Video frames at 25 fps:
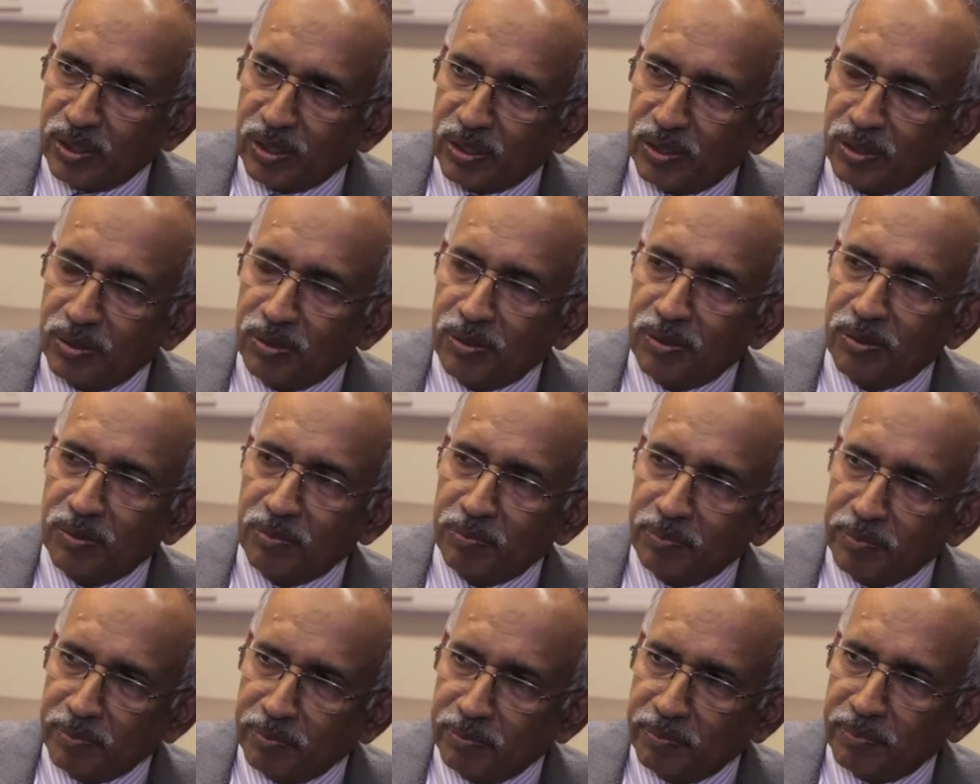
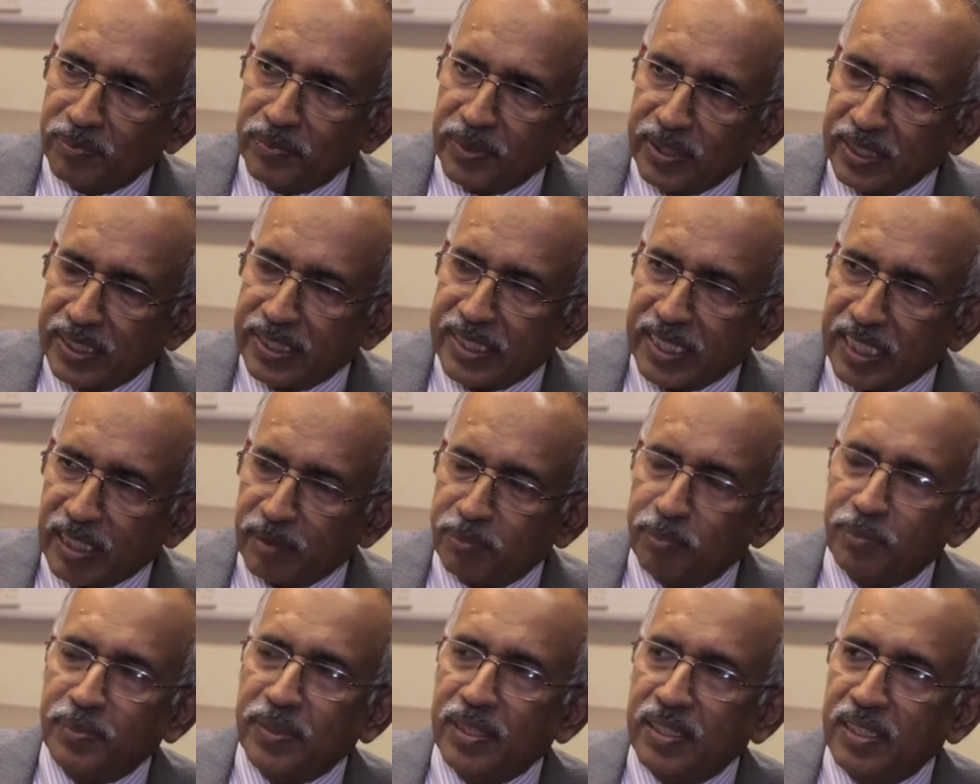to
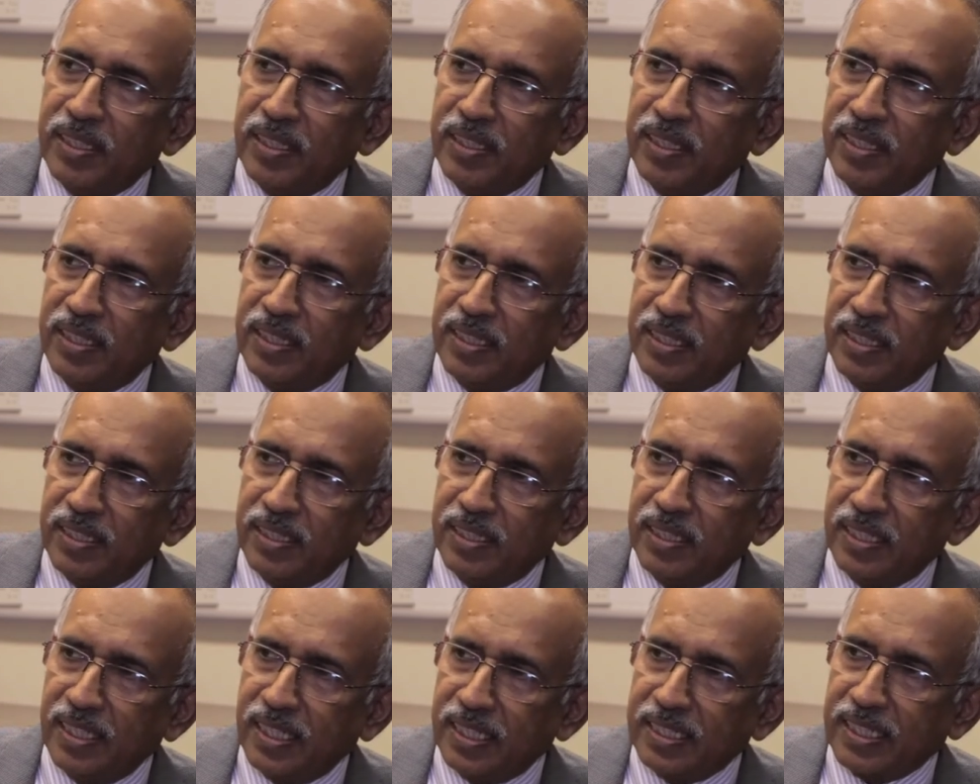detect
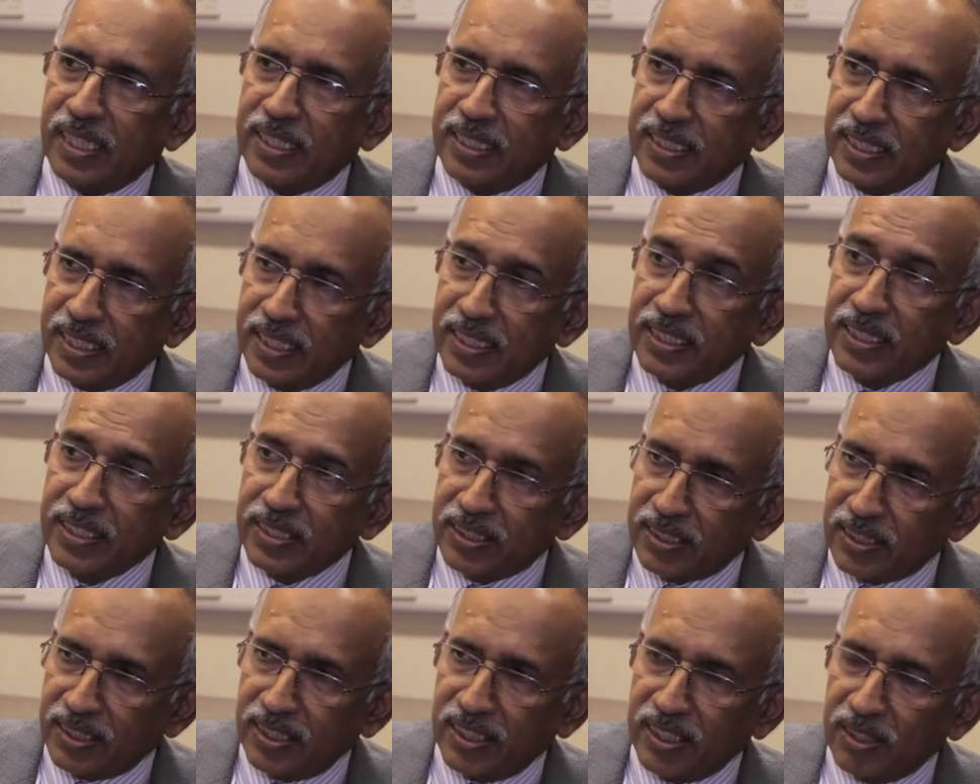at the early
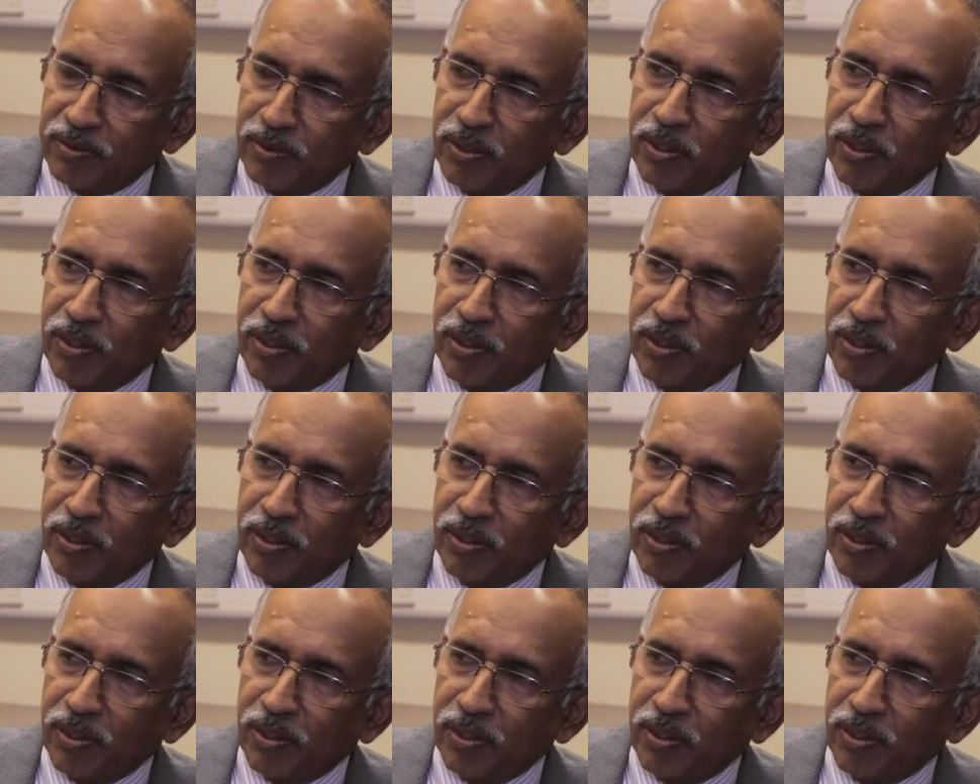stage.